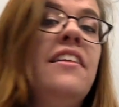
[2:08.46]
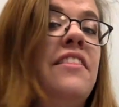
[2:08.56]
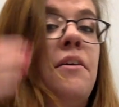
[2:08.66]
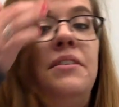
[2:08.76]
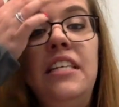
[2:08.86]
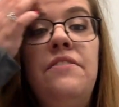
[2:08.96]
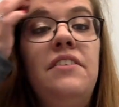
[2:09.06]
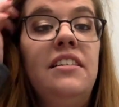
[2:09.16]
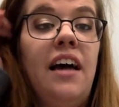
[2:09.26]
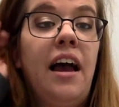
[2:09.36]
There was even
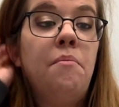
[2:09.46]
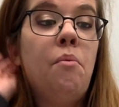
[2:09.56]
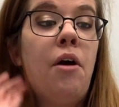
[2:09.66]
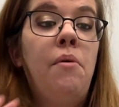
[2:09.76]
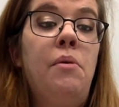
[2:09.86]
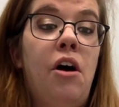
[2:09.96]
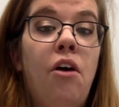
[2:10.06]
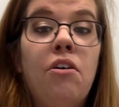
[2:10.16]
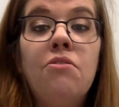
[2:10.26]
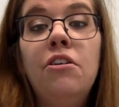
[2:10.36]
a time where we would all
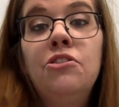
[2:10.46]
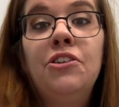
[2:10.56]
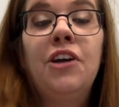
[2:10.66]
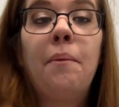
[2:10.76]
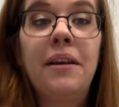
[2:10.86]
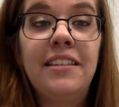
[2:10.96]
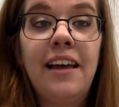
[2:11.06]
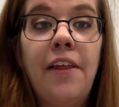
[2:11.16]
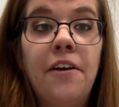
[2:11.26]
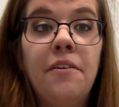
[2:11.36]
go grocery shopping
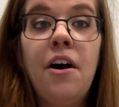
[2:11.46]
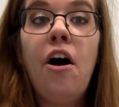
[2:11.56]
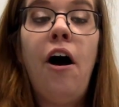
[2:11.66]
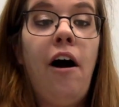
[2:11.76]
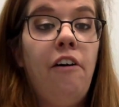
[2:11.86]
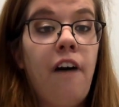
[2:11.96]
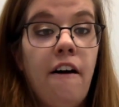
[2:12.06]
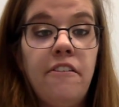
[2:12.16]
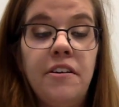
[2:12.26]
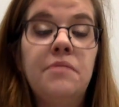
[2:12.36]
together, all
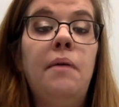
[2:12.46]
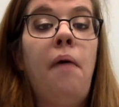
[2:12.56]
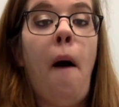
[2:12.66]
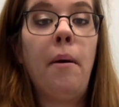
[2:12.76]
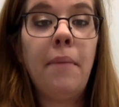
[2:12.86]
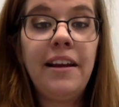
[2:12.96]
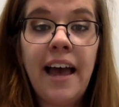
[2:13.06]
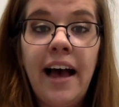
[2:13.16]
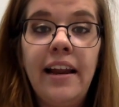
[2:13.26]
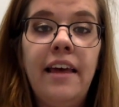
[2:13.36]
5 of us, my mom and my
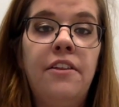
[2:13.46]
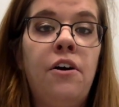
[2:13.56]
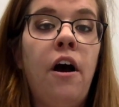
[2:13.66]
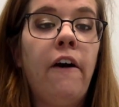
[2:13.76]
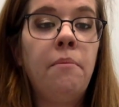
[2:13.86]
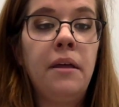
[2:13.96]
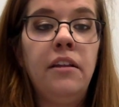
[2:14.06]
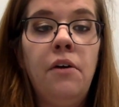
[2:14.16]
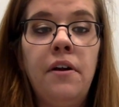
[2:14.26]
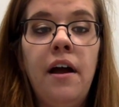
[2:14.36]
dad, and the car would be
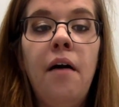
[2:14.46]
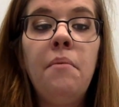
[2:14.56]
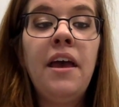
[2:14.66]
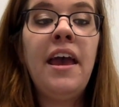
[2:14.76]
loaded up.